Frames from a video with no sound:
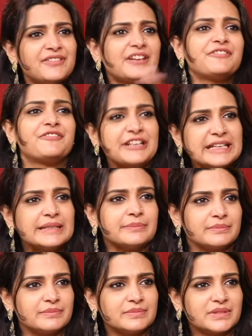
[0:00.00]
that
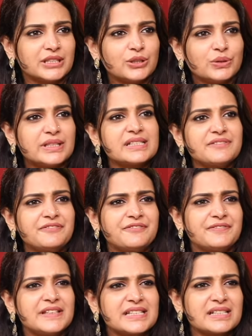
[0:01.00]
freedom. Okay. You know,
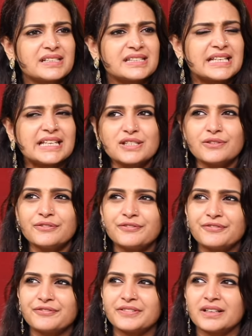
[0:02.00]
there's a sense
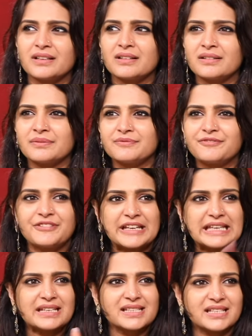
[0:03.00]
of
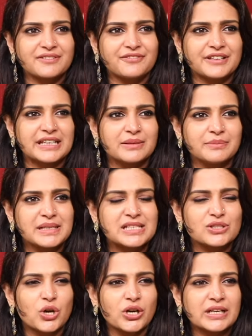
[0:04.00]
freeness and freedom.
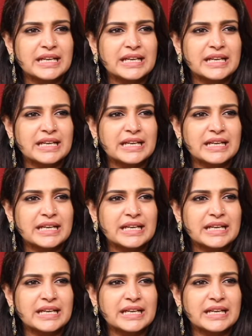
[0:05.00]
It's not